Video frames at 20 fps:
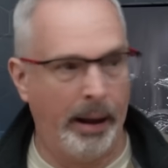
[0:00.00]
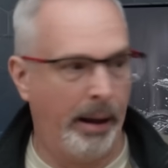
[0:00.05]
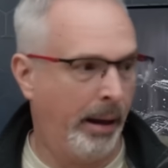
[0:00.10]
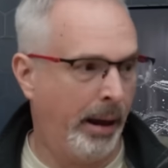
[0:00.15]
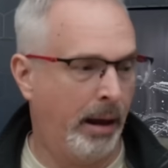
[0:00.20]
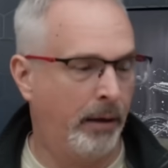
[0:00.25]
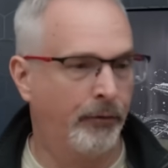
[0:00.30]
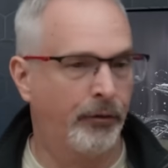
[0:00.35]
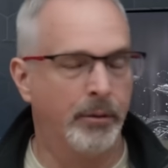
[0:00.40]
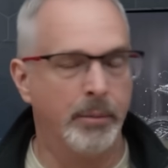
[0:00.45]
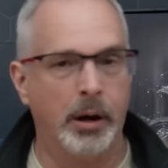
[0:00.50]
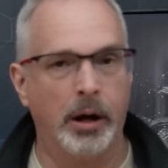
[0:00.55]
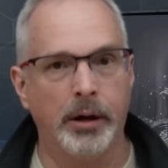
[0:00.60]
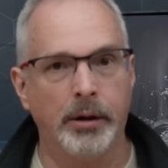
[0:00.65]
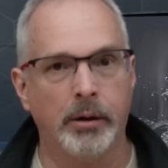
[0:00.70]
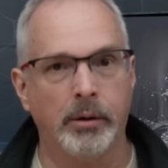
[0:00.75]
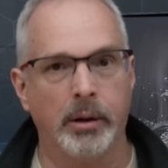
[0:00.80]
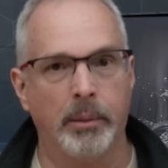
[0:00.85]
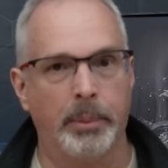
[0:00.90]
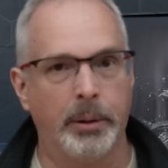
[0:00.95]
out from
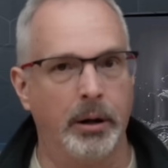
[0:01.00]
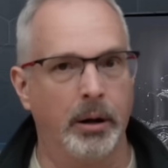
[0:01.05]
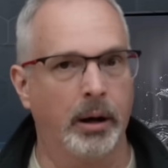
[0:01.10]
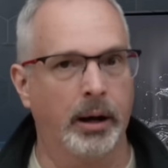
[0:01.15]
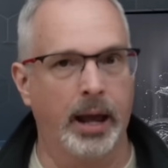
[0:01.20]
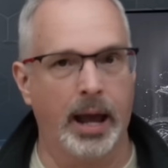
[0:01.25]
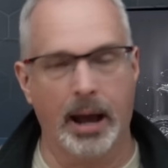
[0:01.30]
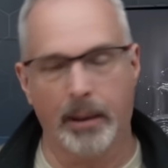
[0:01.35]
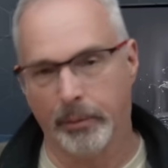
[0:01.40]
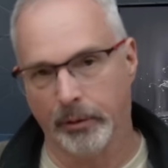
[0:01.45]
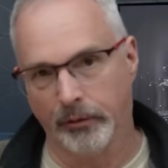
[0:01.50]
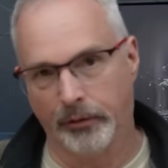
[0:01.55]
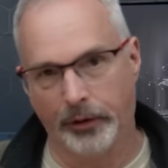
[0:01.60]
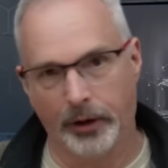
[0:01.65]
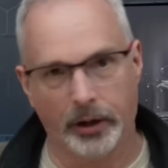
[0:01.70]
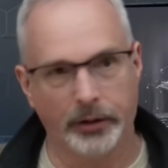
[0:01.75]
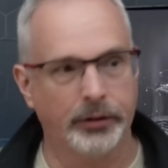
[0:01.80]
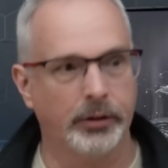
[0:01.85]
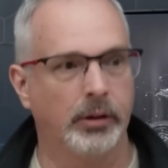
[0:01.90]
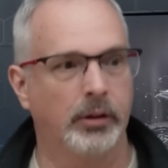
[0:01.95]
under the pier cap and
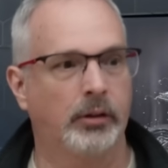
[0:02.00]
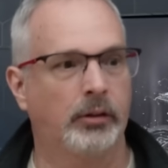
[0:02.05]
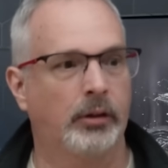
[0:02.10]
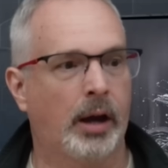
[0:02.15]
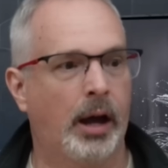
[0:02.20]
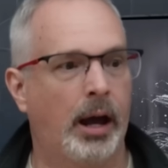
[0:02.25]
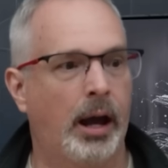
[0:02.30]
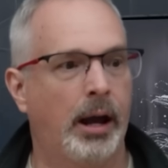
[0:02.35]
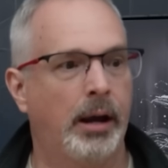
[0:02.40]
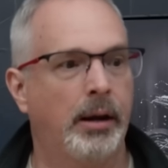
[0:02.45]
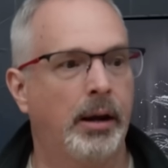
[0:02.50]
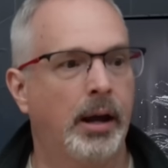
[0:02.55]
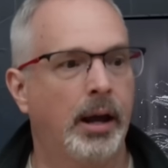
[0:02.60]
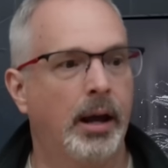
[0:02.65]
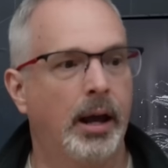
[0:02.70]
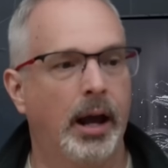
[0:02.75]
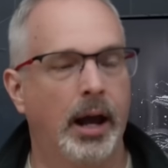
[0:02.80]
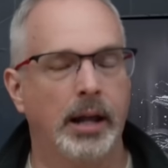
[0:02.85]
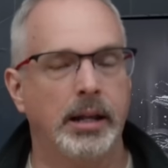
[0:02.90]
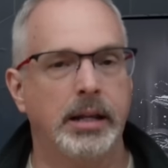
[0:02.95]
fell to the side,
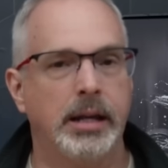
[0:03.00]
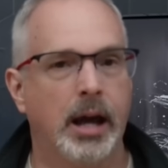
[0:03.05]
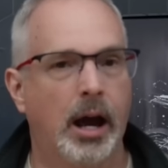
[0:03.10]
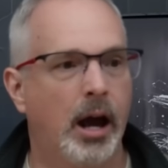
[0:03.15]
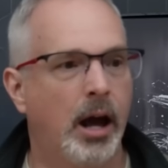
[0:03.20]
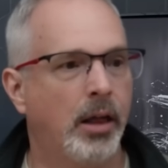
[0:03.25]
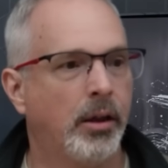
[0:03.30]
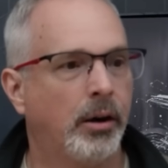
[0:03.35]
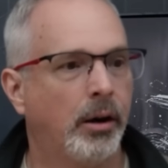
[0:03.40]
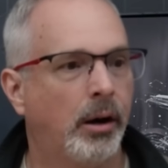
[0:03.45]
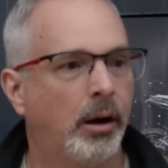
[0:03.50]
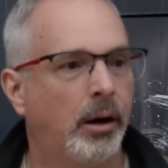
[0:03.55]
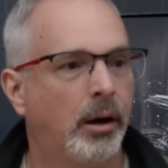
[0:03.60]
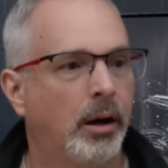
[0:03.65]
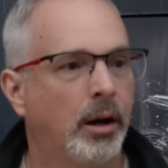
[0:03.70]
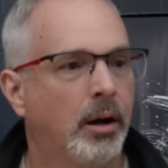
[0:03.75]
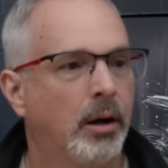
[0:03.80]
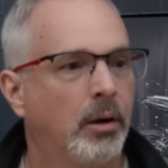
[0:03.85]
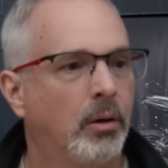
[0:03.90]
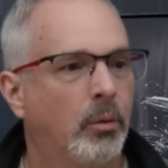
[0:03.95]
and the other
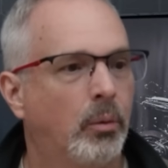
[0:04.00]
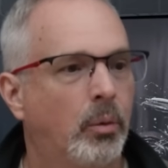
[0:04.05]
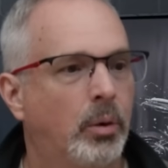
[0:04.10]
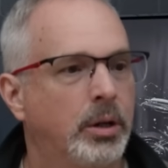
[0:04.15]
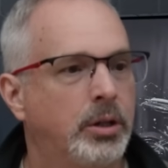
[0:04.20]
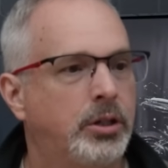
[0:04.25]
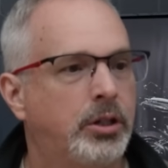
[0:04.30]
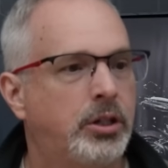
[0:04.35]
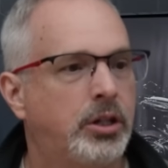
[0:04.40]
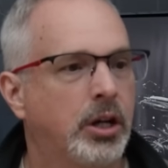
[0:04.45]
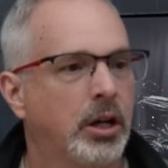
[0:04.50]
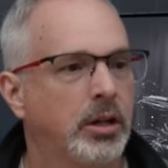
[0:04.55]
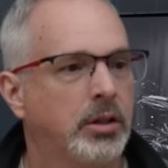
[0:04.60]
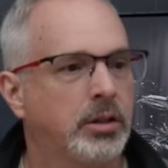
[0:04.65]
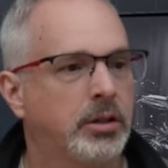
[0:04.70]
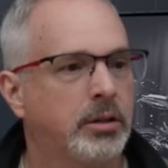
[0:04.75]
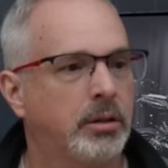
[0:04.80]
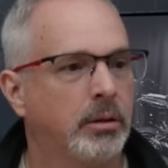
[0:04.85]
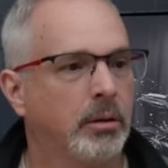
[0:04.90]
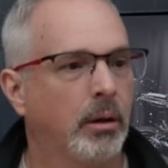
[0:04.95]
was
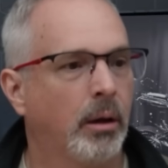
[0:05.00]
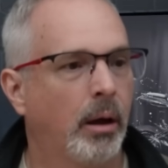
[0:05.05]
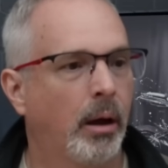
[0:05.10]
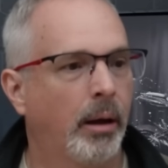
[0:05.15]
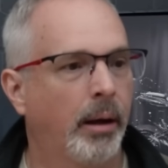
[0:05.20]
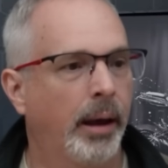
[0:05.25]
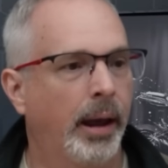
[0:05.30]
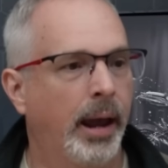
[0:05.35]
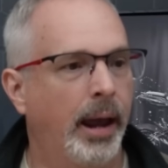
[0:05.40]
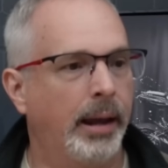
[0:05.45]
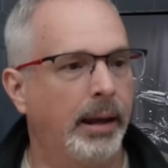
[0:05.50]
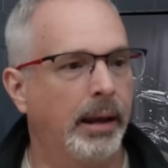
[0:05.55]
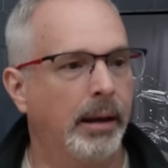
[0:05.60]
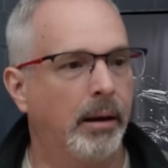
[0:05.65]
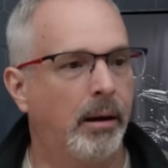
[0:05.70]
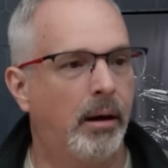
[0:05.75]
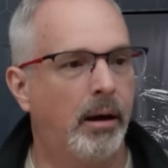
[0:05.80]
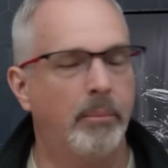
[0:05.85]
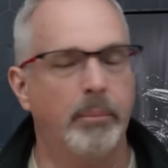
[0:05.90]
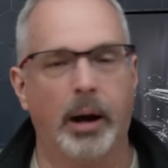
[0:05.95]
just hanging
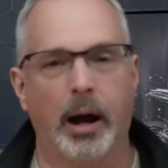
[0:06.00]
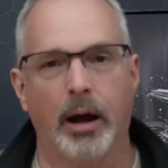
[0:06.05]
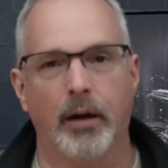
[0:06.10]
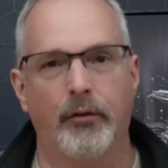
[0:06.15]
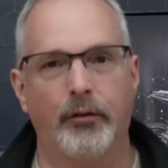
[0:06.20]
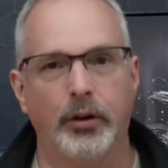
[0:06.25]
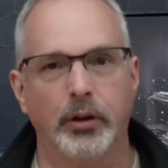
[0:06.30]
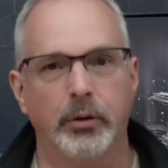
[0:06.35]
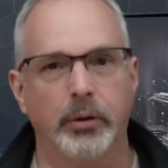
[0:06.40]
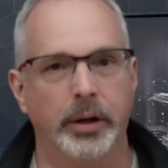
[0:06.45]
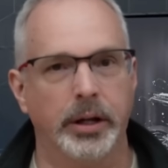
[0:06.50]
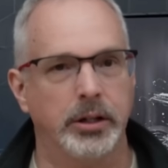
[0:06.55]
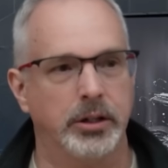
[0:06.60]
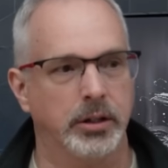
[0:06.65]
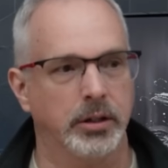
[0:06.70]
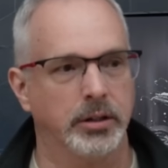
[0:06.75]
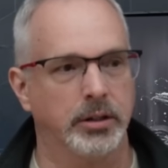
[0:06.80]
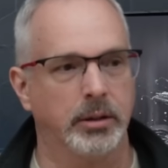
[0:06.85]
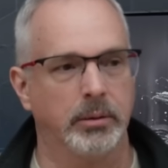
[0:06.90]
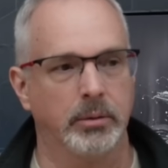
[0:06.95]
on by a few
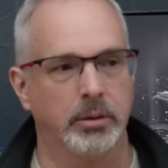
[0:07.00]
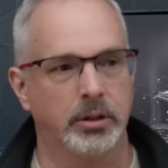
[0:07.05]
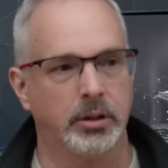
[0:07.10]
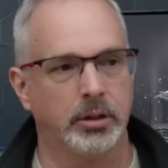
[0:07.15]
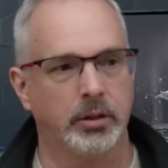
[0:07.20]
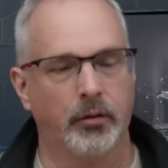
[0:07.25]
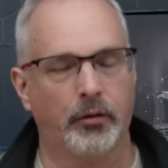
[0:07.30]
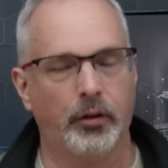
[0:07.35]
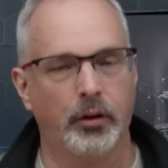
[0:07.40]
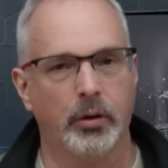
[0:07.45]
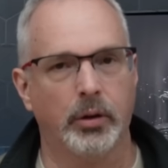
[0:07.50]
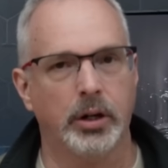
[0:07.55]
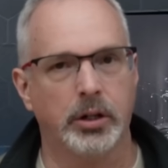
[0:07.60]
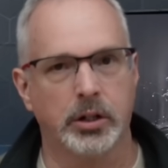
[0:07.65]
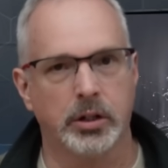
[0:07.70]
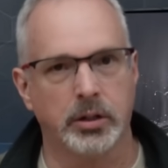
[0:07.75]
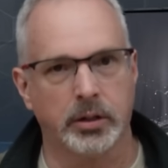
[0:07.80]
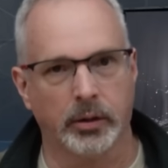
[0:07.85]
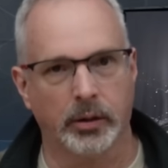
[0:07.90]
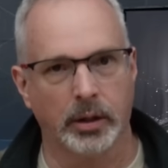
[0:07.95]
inches. There was just a few
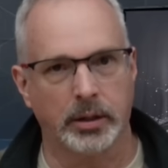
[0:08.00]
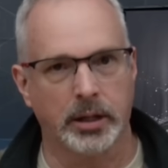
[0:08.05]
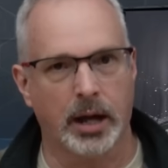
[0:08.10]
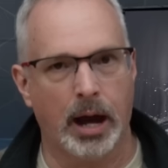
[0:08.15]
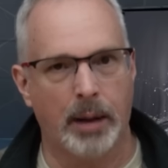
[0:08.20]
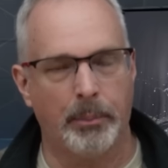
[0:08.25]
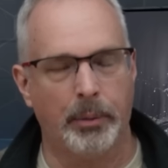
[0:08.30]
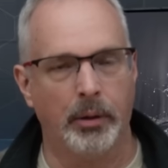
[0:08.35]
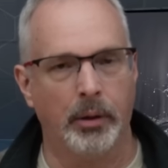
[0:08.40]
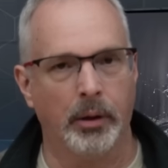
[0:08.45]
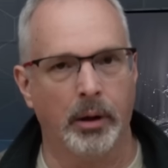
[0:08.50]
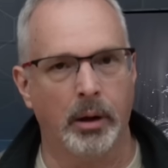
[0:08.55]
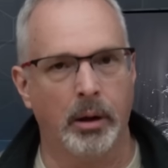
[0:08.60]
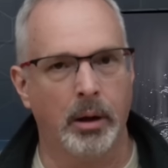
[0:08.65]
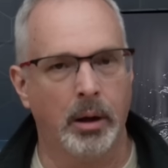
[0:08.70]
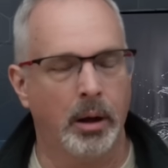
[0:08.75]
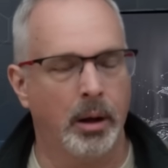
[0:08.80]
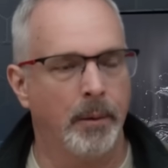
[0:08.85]
inches of the top of the